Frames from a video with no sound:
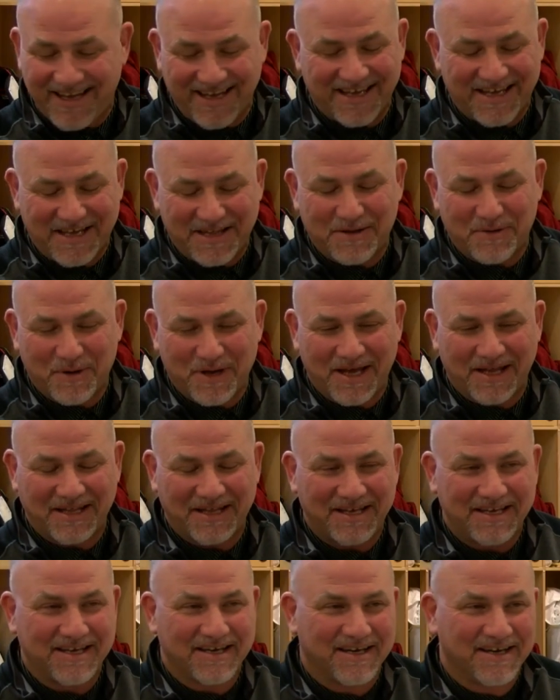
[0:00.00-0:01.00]
in the in
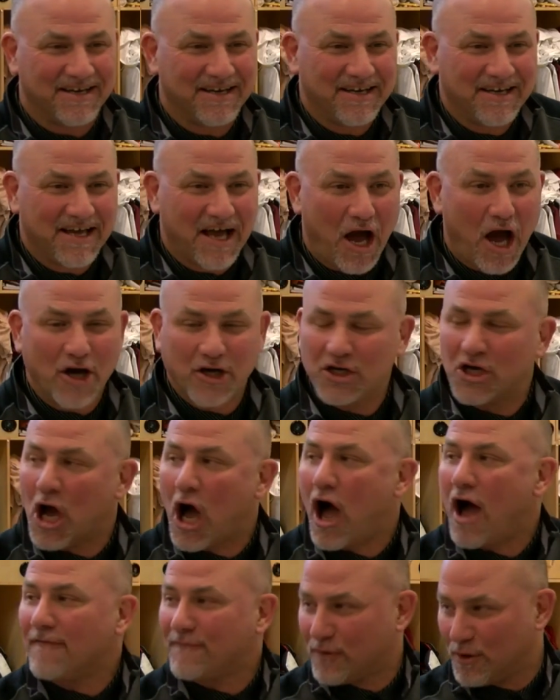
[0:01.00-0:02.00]
the uh,
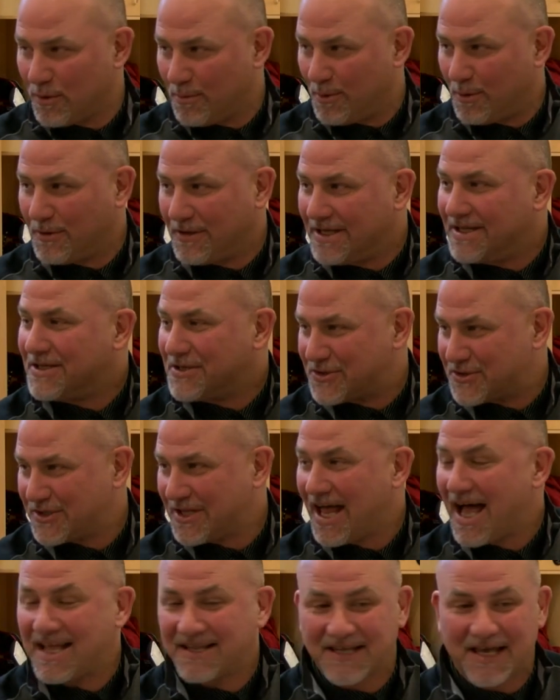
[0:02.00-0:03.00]
uncoverable in the
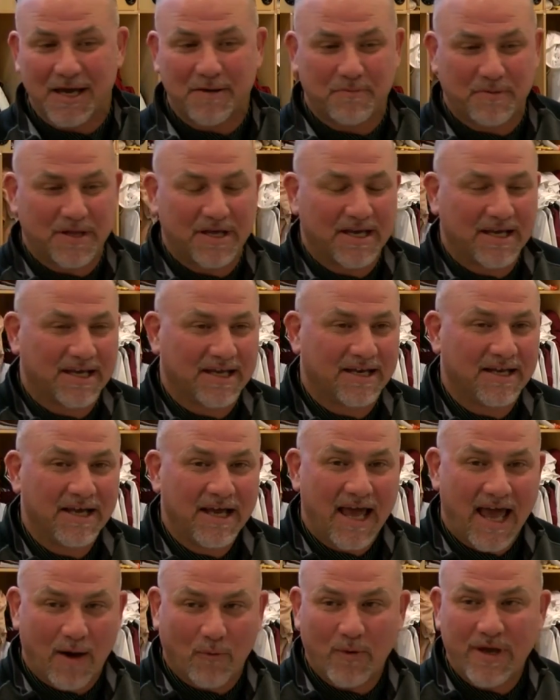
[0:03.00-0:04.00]
slot type thing. And,
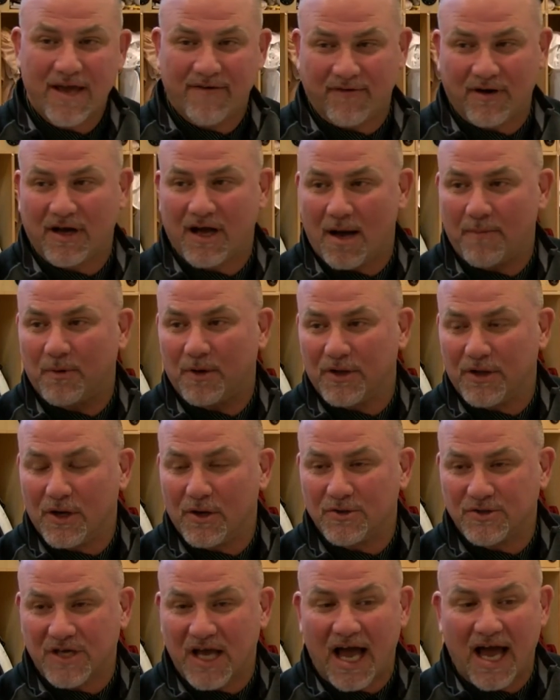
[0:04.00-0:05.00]
and we have a couple of
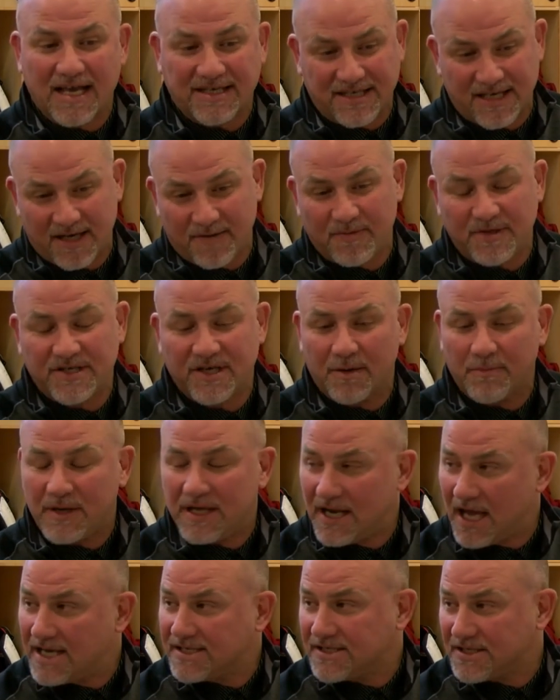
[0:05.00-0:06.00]
those guys. Him, he's going to be a
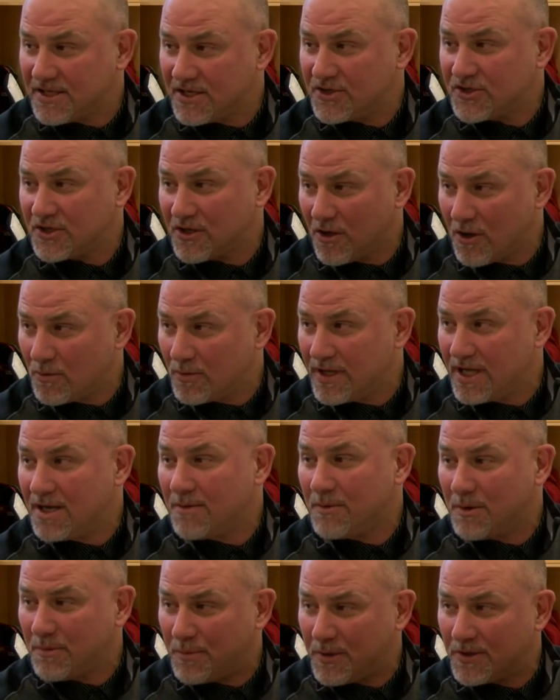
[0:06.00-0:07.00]
nice addition along with
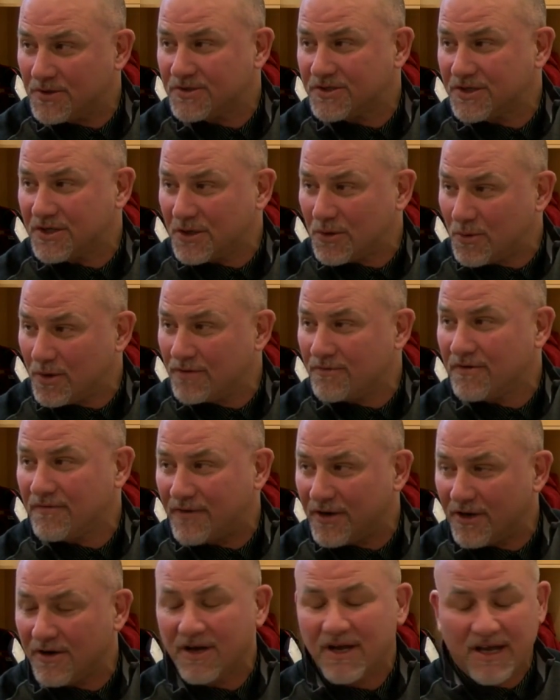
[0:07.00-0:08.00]
him and Pearson and Quinn
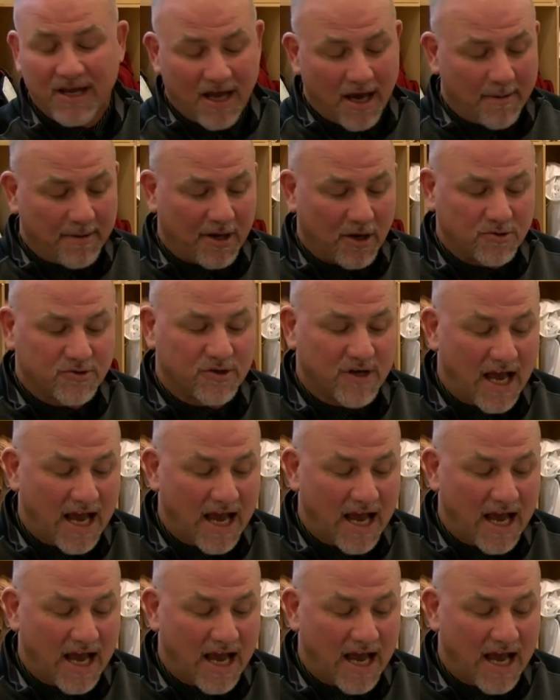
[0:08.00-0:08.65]
Revere. I mean, those are